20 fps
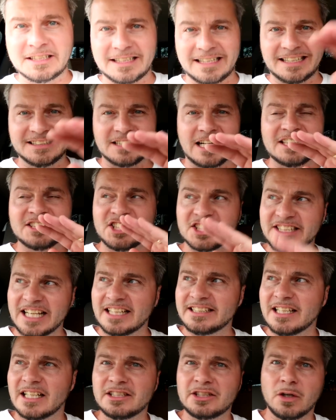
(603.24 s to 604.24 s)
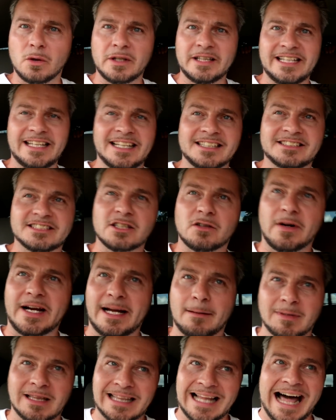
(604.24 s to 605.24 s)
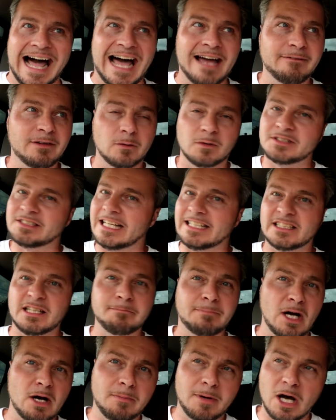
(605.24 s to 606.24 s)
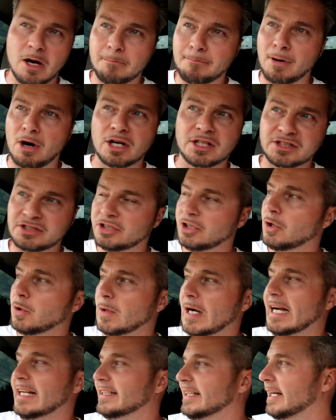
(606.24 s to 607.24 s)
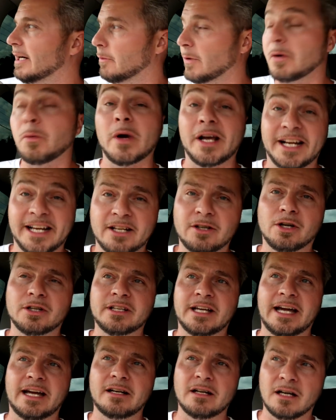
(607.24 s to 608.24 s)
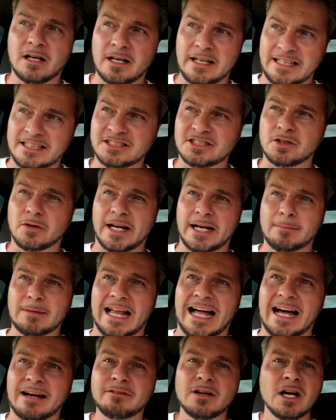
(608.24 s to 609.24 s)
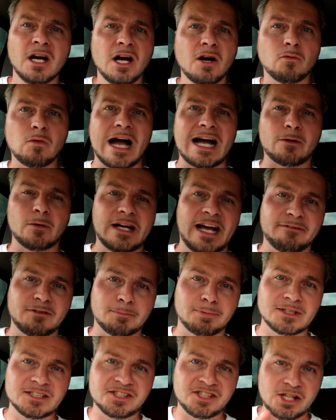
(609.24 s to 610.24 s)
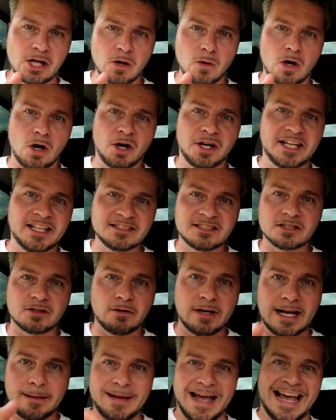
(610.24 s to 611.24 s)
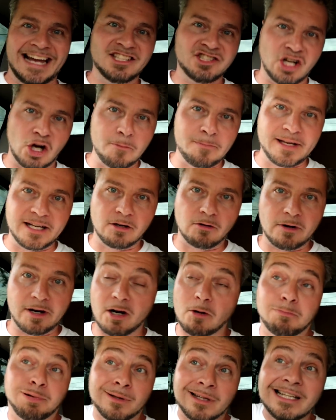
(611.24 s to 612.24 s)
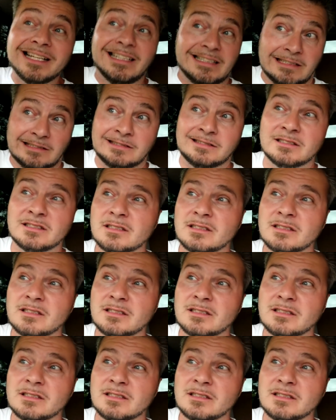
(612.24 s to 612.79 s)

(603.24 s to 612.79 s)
because I, I just got done doing the Instagram Live. It was like the Bobo part two right there. We went in on that uh, Instagram Live. Rockwood After Prison Show on Instagram, at Joe P Guerrero, please.